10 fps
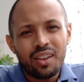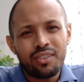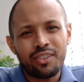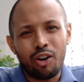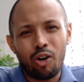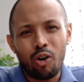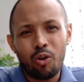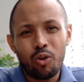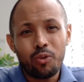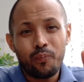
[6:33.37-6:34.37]

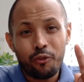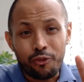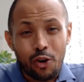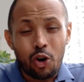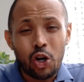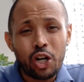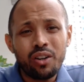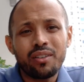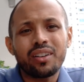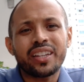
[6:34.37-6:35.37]
So for
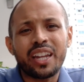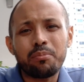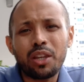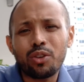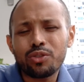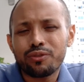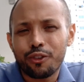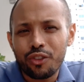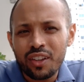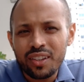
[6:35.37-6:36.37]
can be used
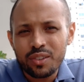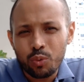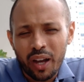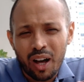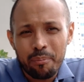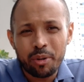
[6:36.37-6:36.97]
for this as well,